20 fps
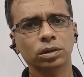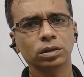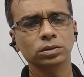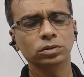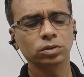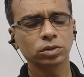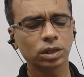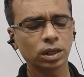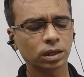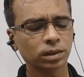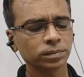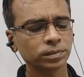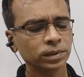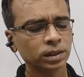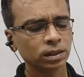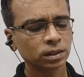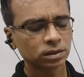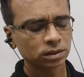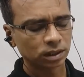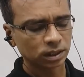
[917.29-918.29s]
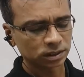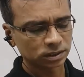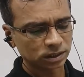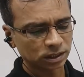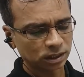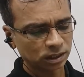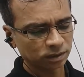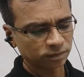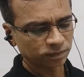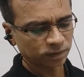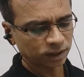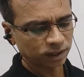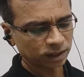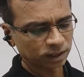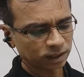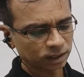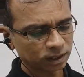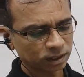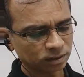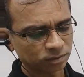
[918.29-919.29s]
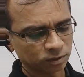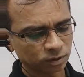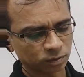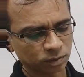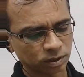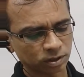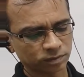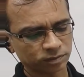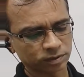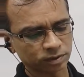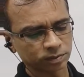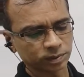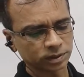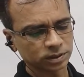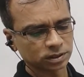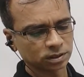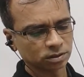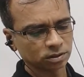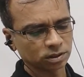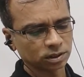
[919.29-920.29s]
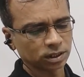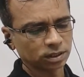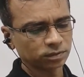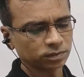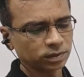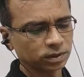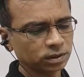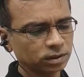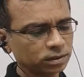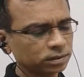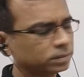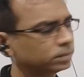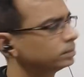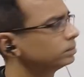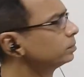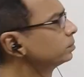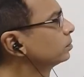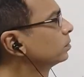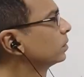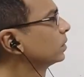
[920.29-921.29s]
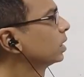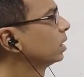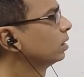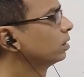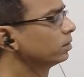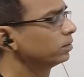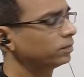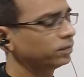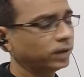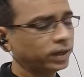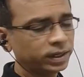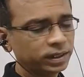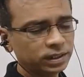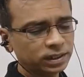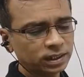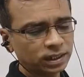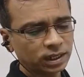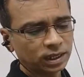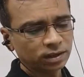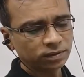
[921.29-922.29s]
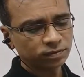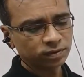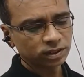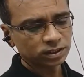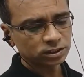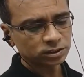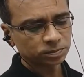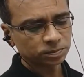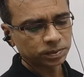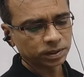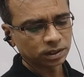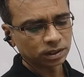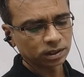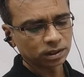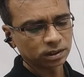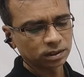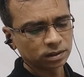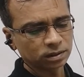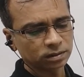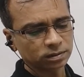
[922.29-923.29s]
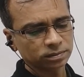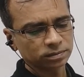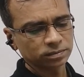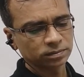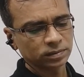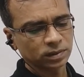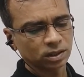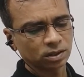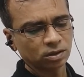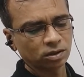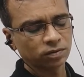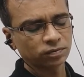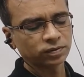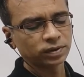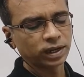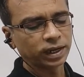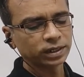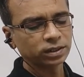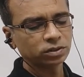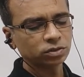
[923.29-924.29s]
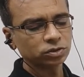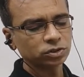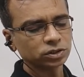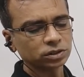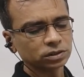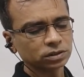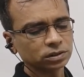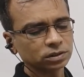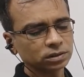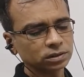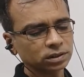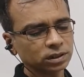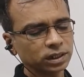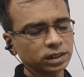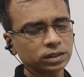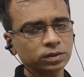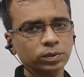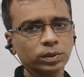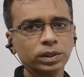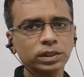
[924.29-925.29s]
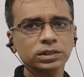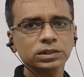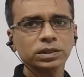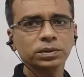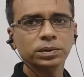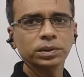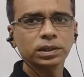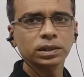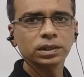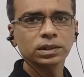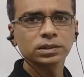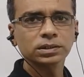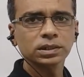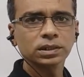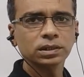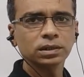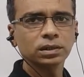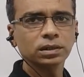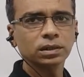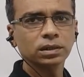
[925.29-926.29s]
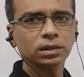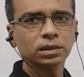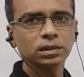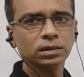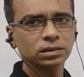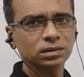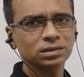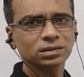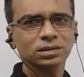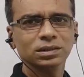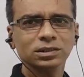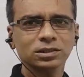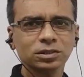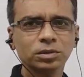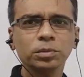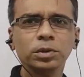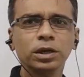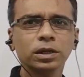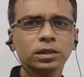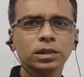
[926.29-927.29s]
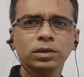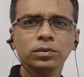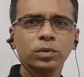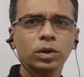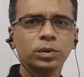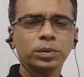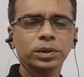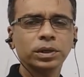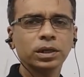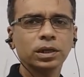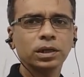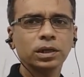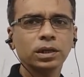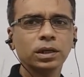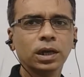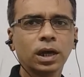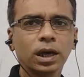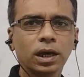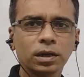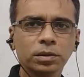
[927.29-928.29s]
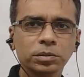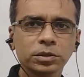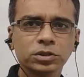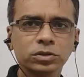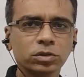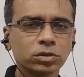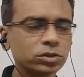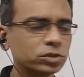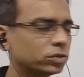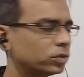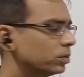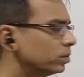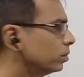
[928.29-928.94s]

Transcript: Okay, so let's see if I give you one of the question on that one. Find the average speed of nitrogen at 27 degrees centigrade. The similar thing what we did in RMS also.